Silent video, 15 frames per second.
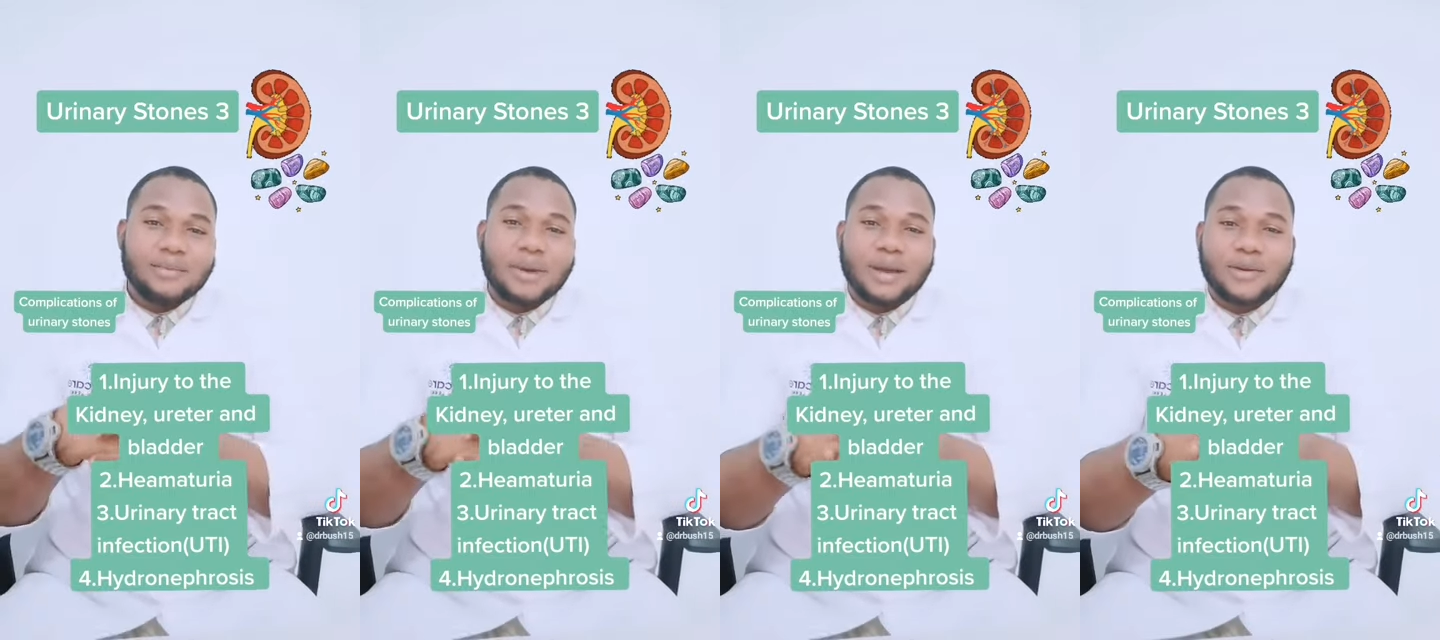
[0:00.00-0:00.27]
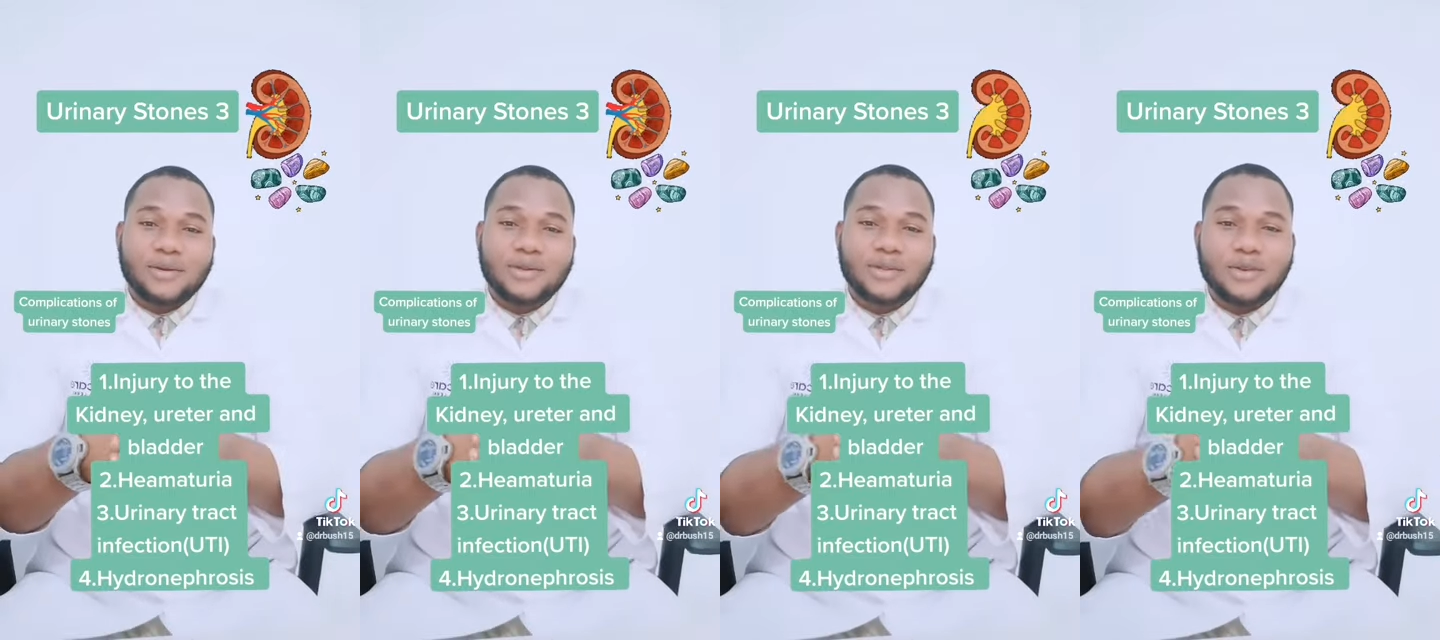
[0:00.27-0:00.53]

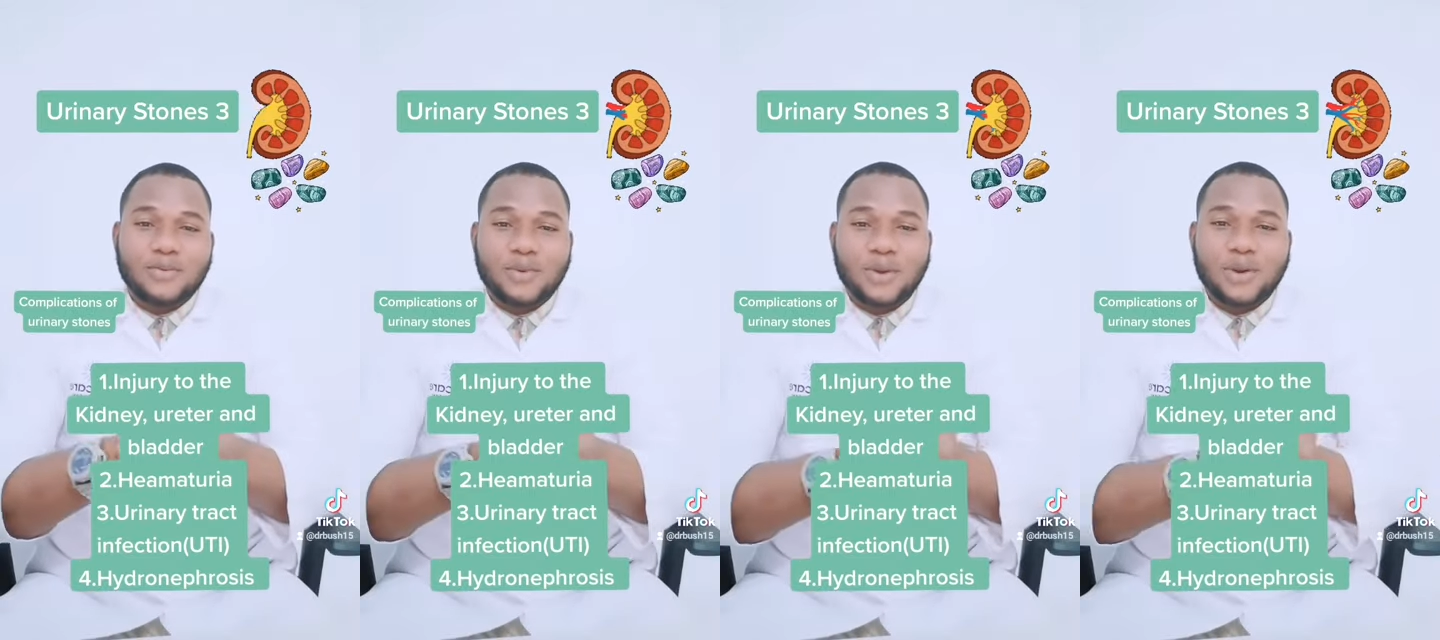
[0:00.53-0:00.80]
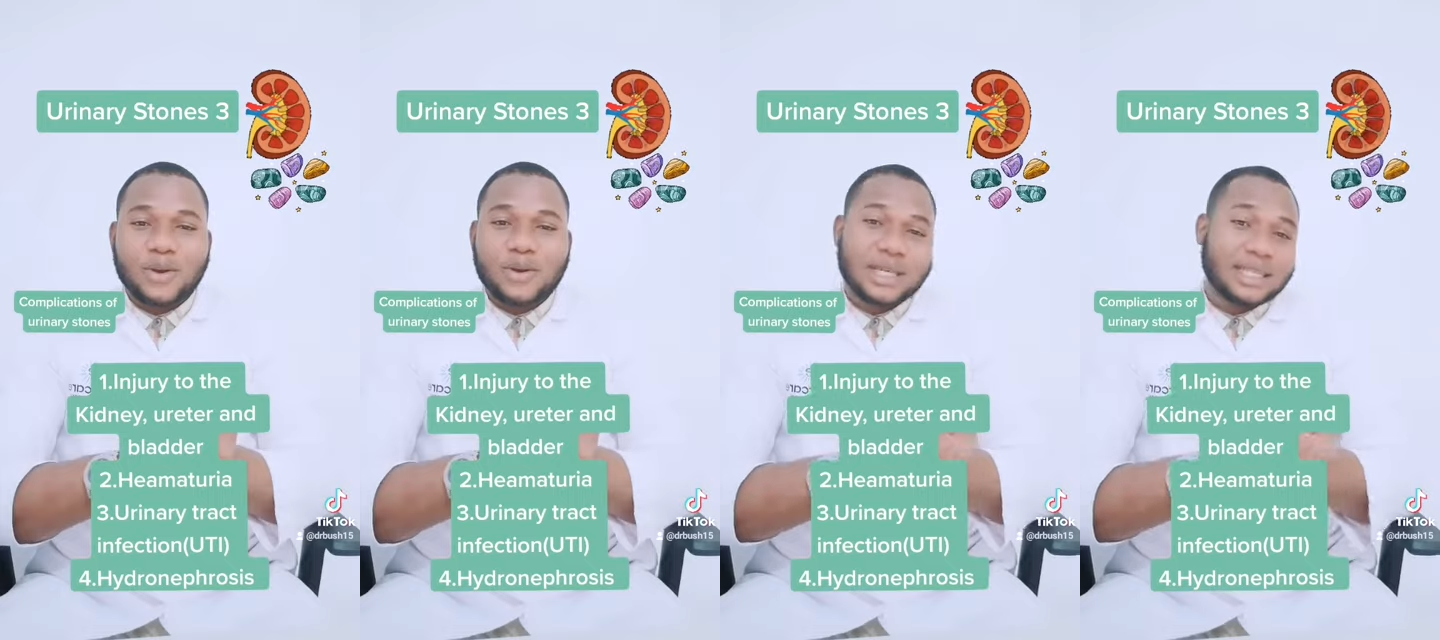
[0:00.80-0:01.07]

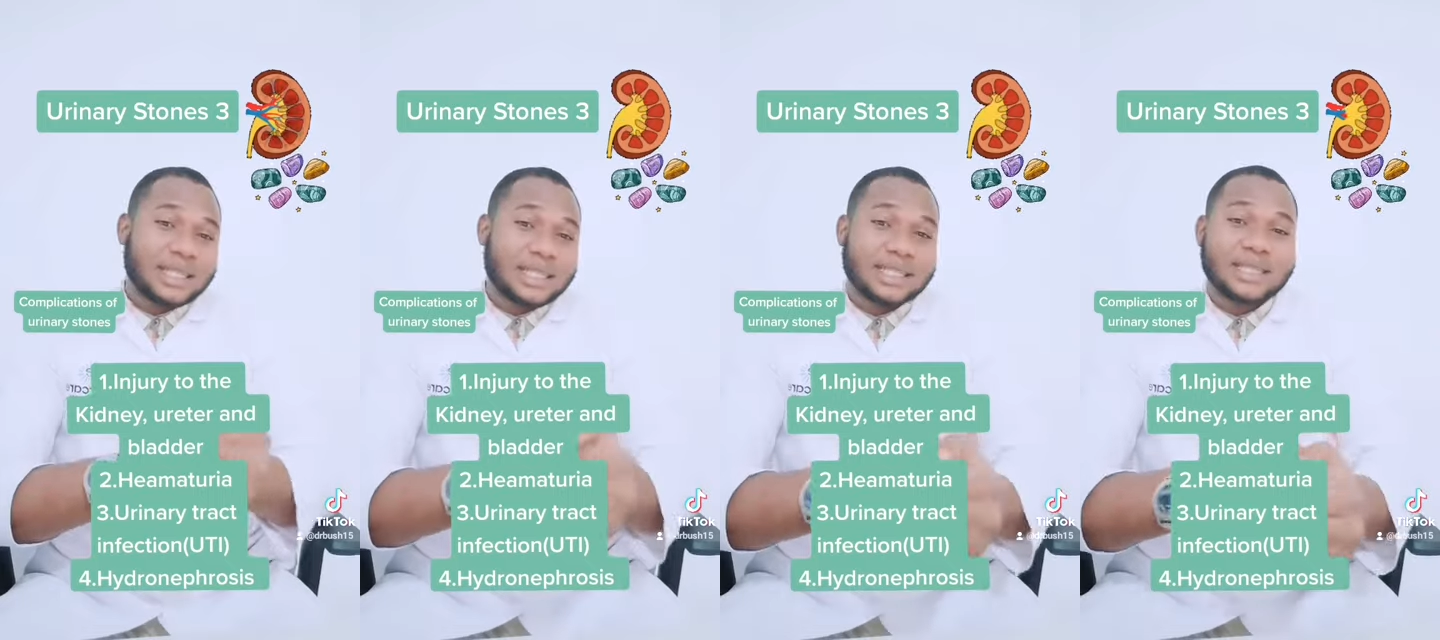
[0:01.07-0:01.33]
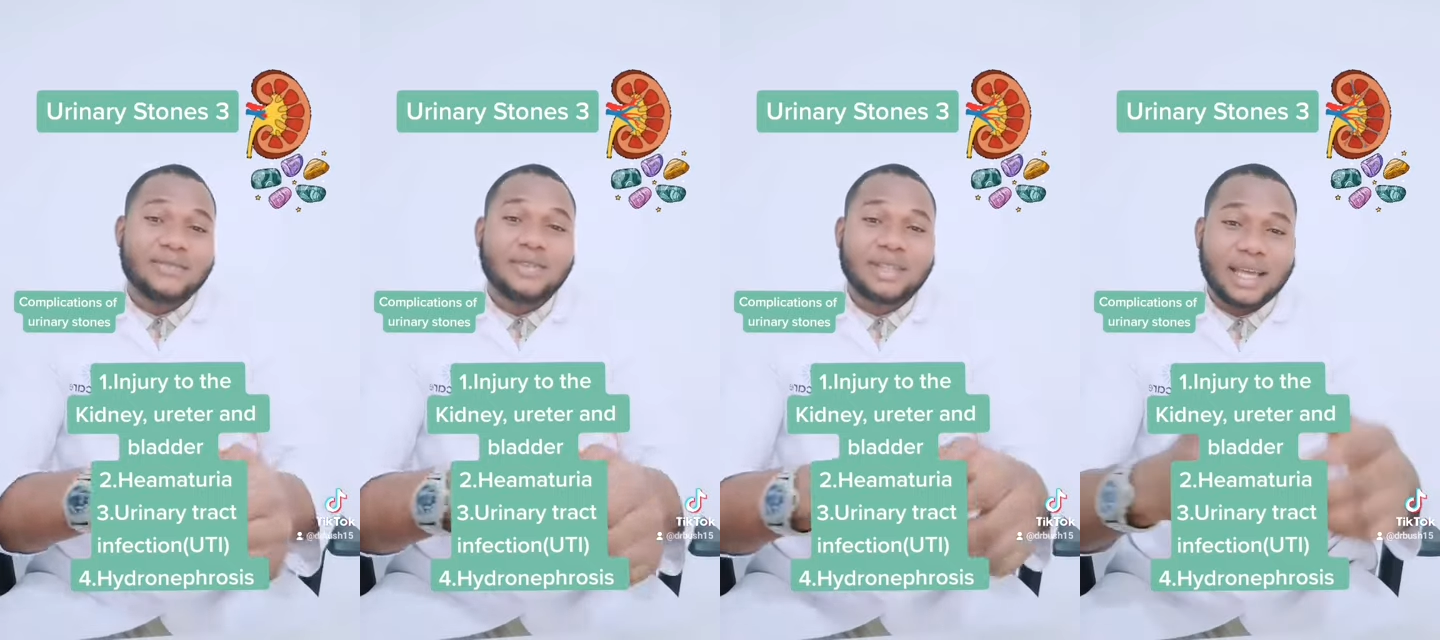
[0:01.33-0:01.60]
microscopic culture
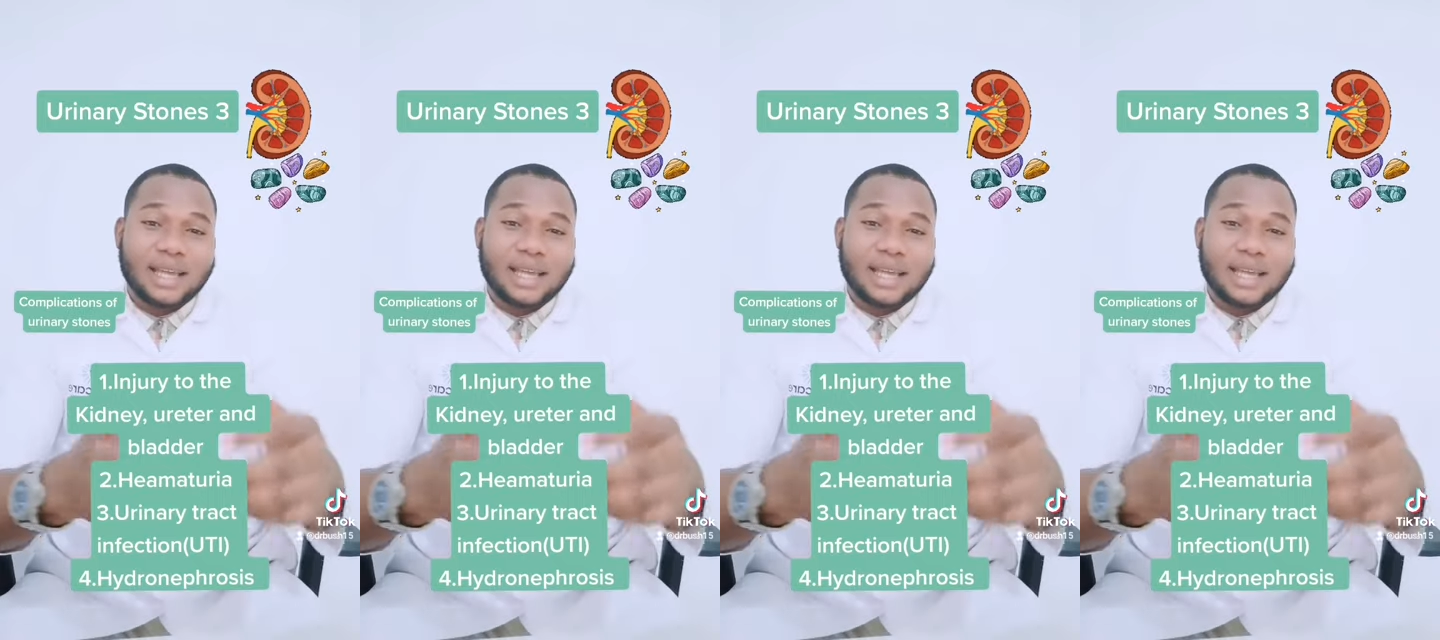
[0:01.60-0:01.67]
sensitivity,